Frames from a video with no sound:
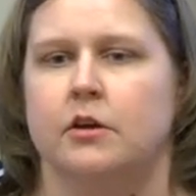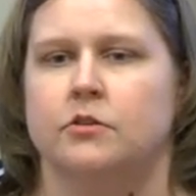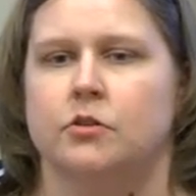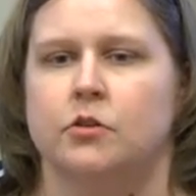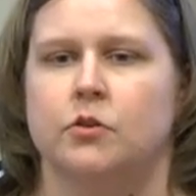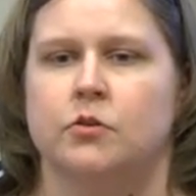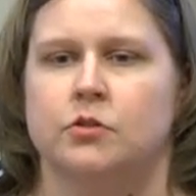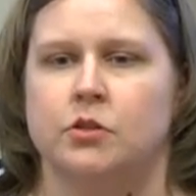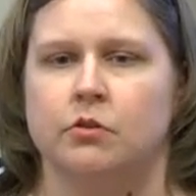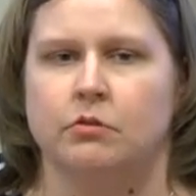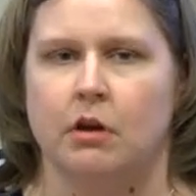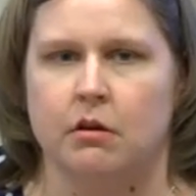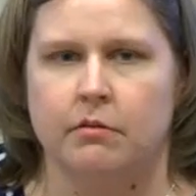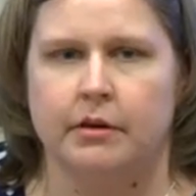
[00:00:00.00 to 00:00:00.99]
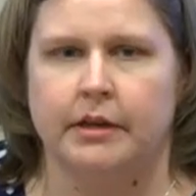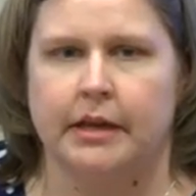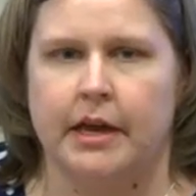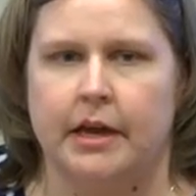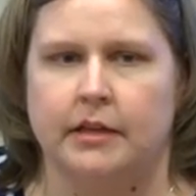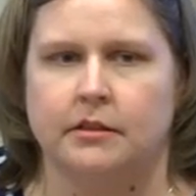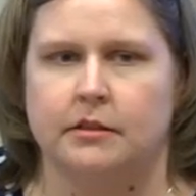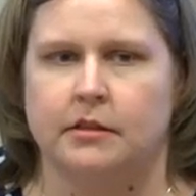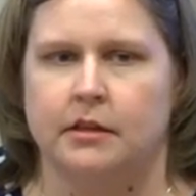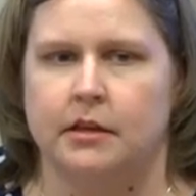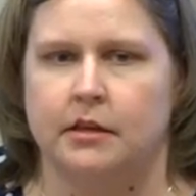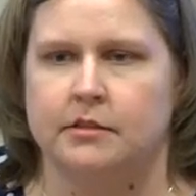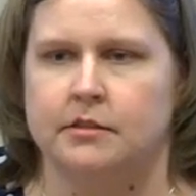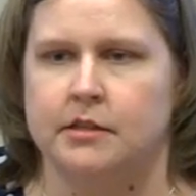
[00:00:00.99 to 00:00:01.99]
So you still go and get
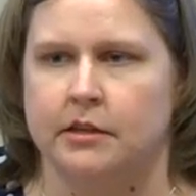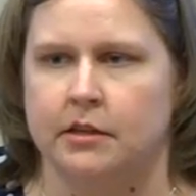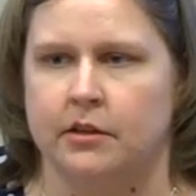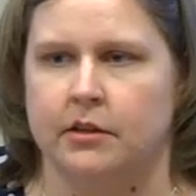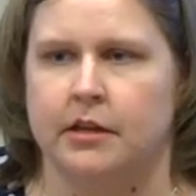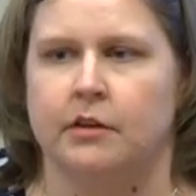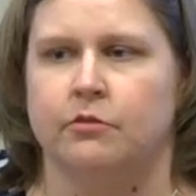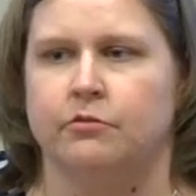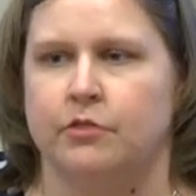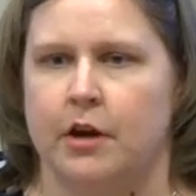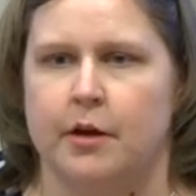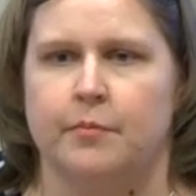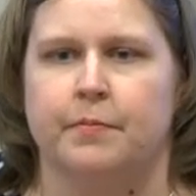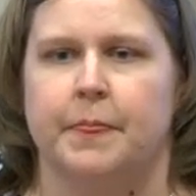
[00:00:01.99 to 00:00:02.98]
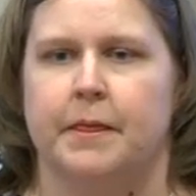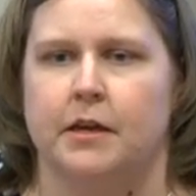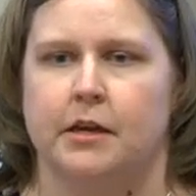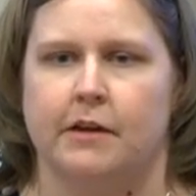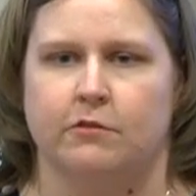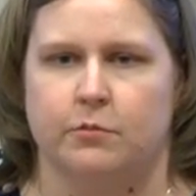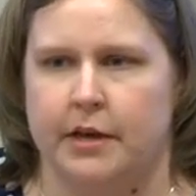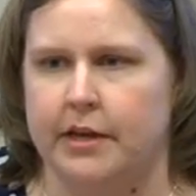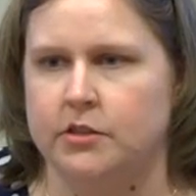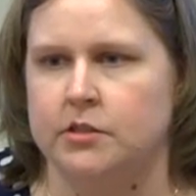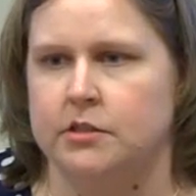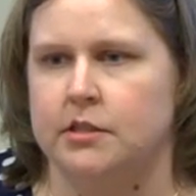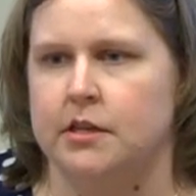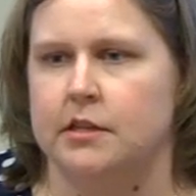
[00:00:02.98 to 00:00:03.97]
the signaling from the government
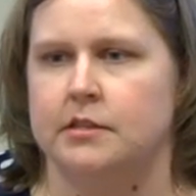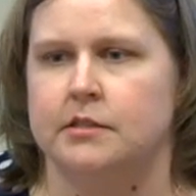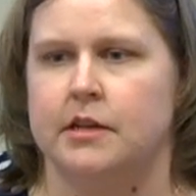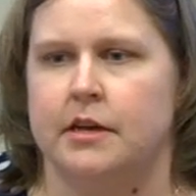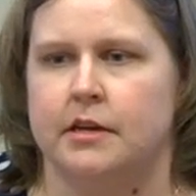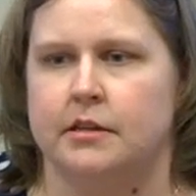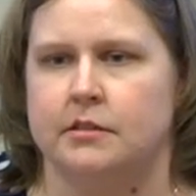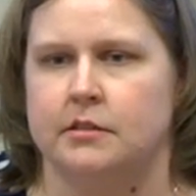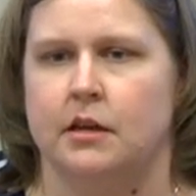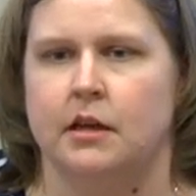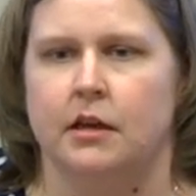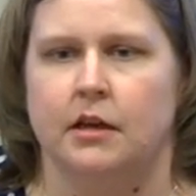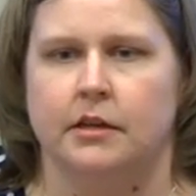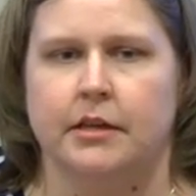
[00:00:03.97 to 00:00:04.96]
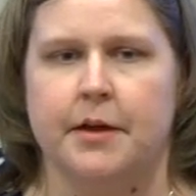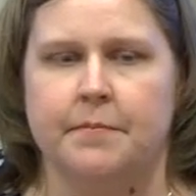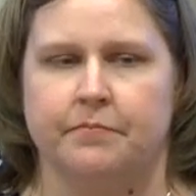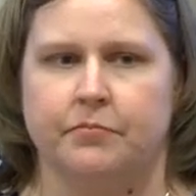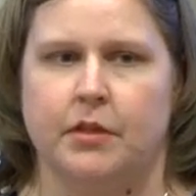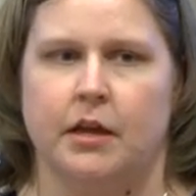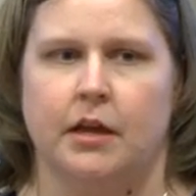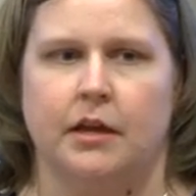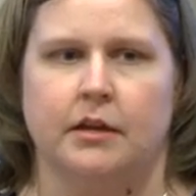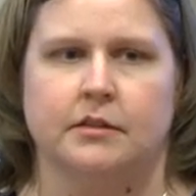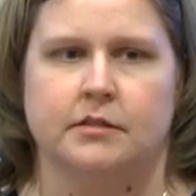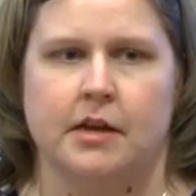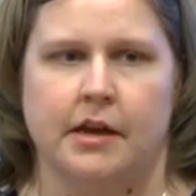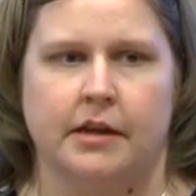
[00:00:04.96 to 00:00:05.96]
agency that says, yep, they
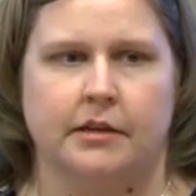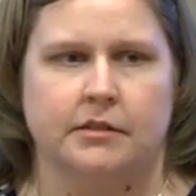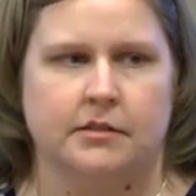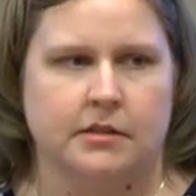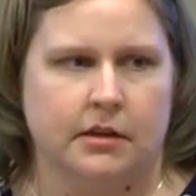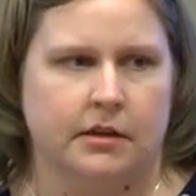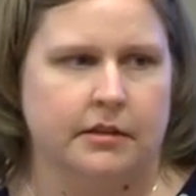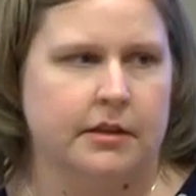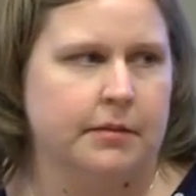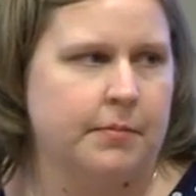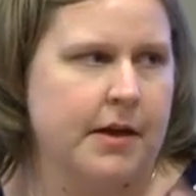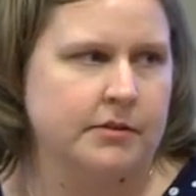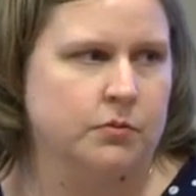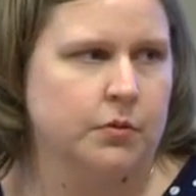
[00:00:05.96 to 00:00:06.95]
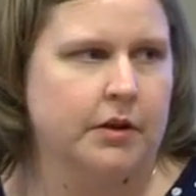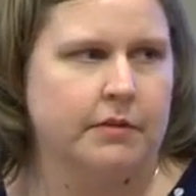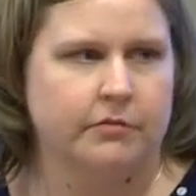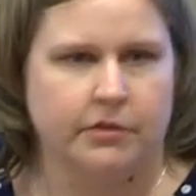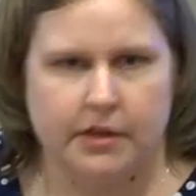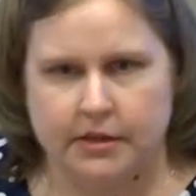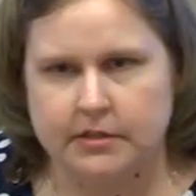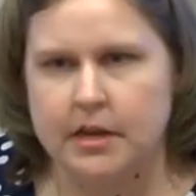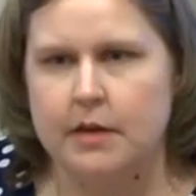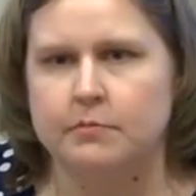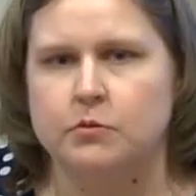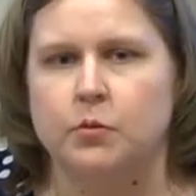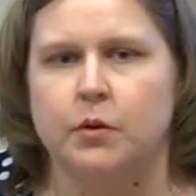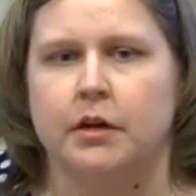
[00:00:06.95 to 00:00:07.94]
signed, they passed whatever the
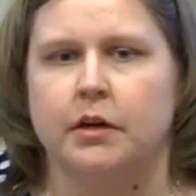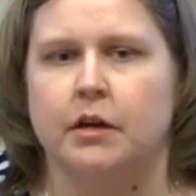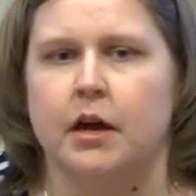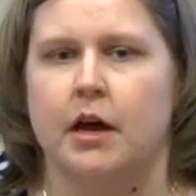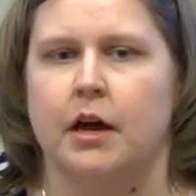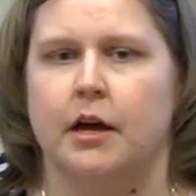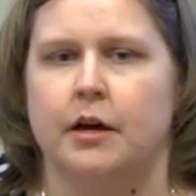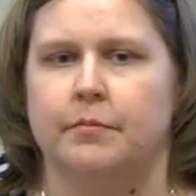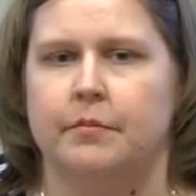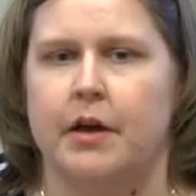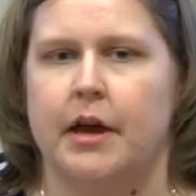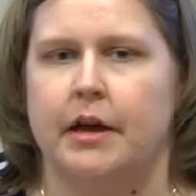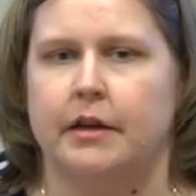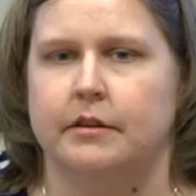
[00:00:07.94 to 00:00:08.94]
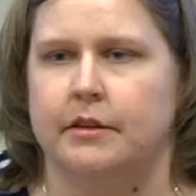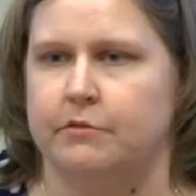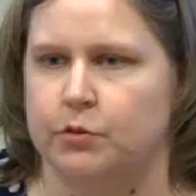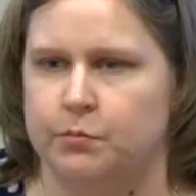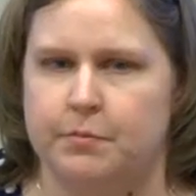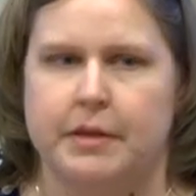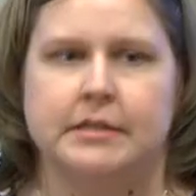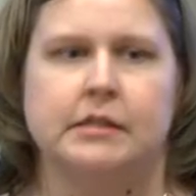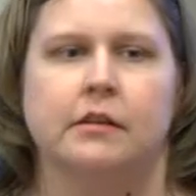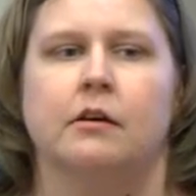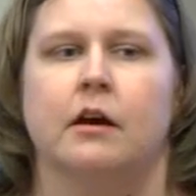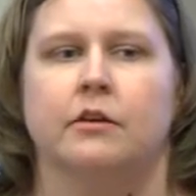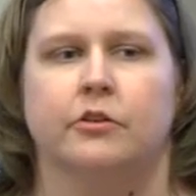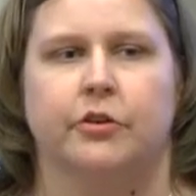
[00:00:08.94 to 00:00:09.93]
exams were, and they've
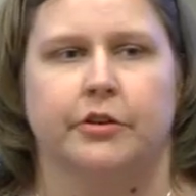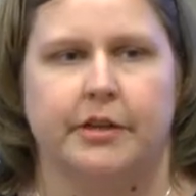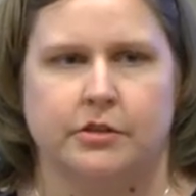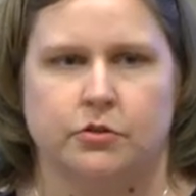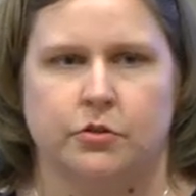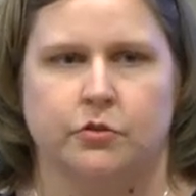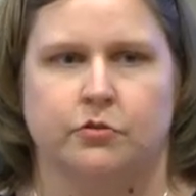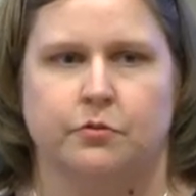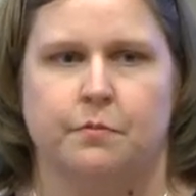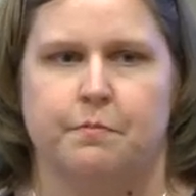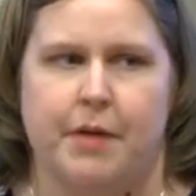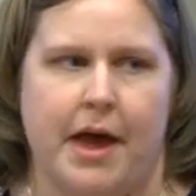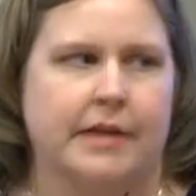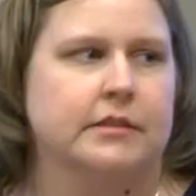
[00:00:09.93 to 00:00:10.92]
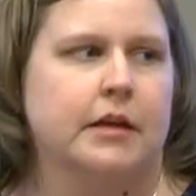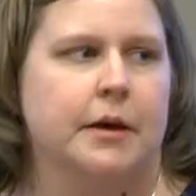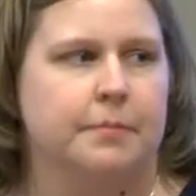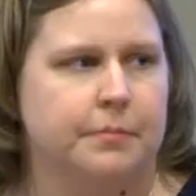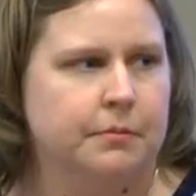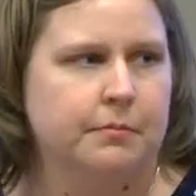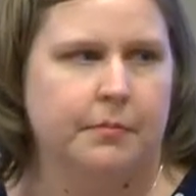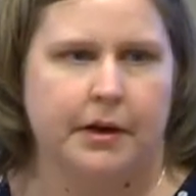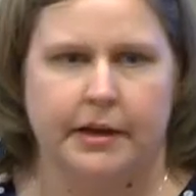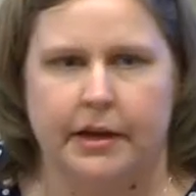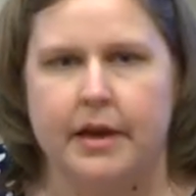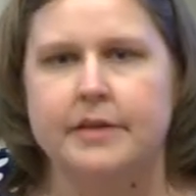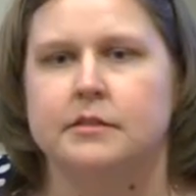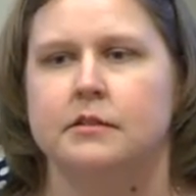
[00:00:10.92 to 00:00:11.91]
basically gotten credentials backed up
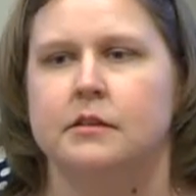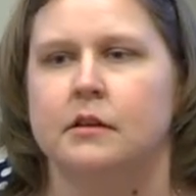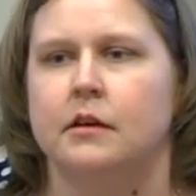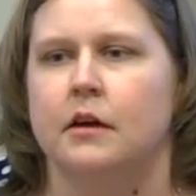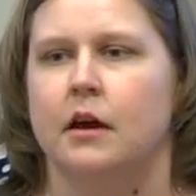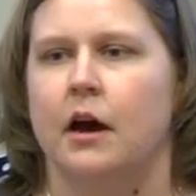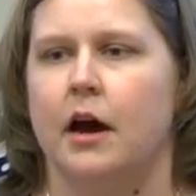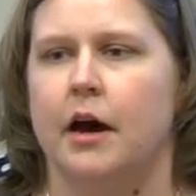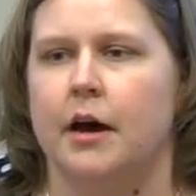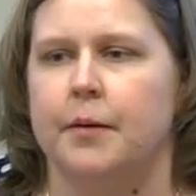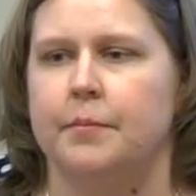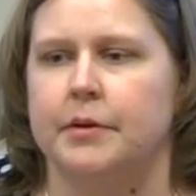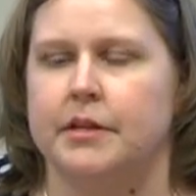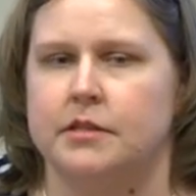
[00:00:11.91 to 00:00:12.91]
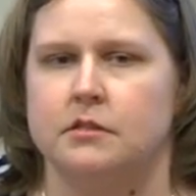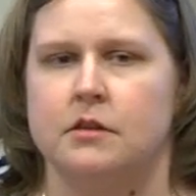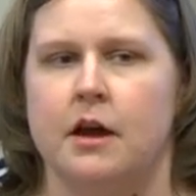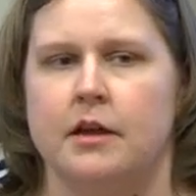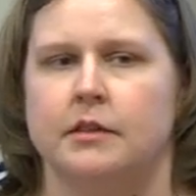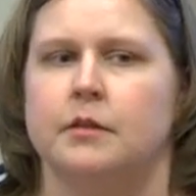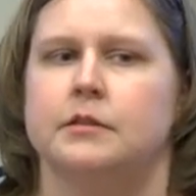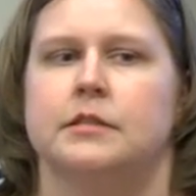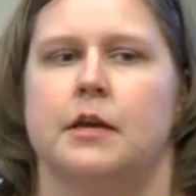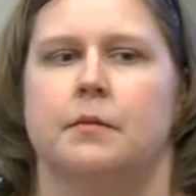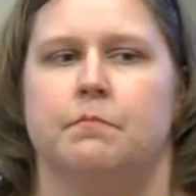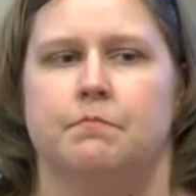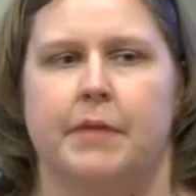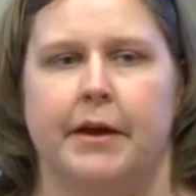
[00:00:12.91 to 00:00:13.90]
by us, but it's not the
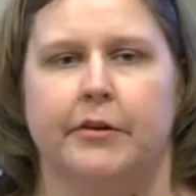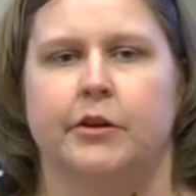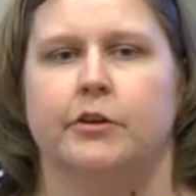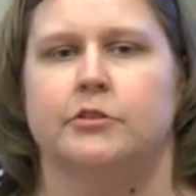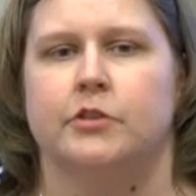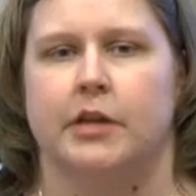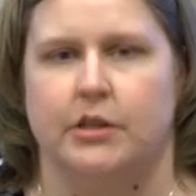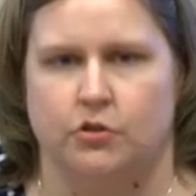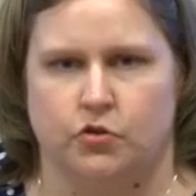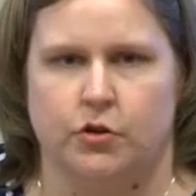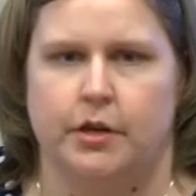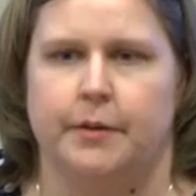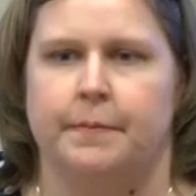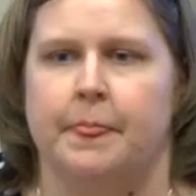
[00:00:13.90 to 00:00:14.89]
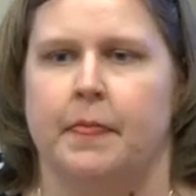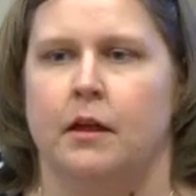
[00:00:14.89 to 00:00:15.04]
same barrier to entry.